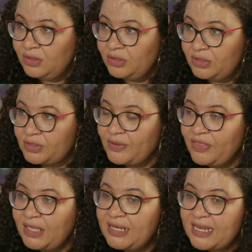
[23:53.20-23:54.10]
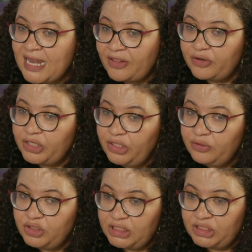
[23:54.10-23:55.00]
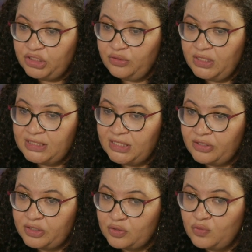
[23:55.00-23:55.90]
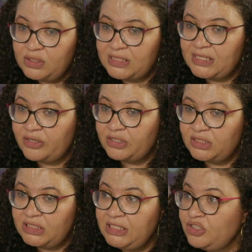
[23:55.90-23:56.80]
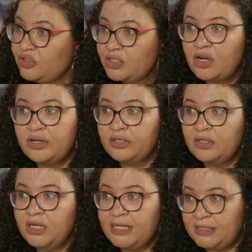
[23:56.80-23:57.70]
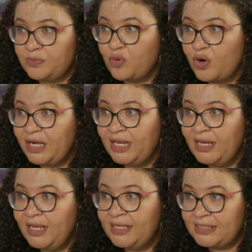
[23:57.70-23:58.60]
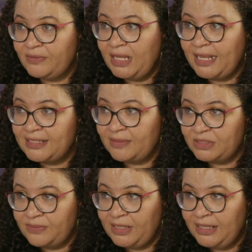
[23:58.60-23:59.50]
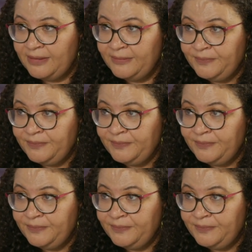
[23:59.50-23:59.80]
So I think another huge issue that's in our schools is that our teachers aren't as supported as I would like them to be.